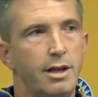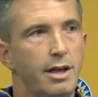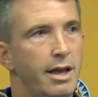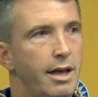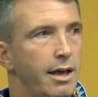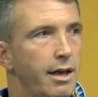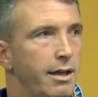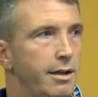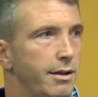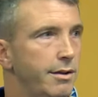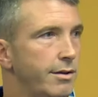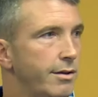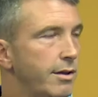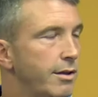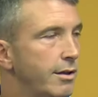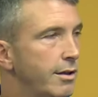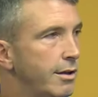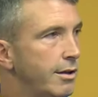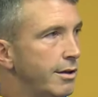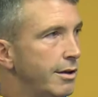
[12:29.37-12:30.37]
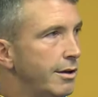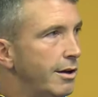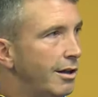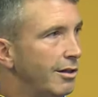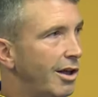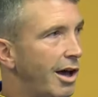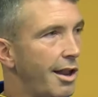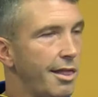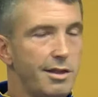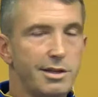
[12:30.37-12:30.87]
And a
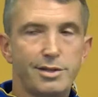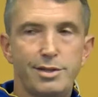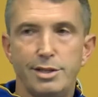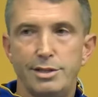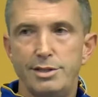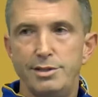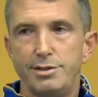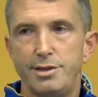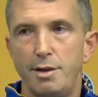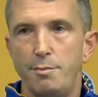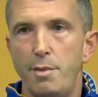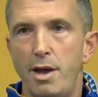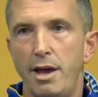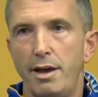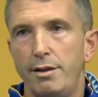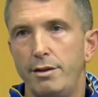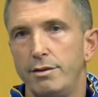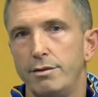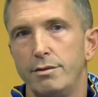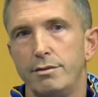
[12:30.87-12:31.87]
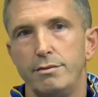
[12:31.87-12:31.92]
lot of decisions they make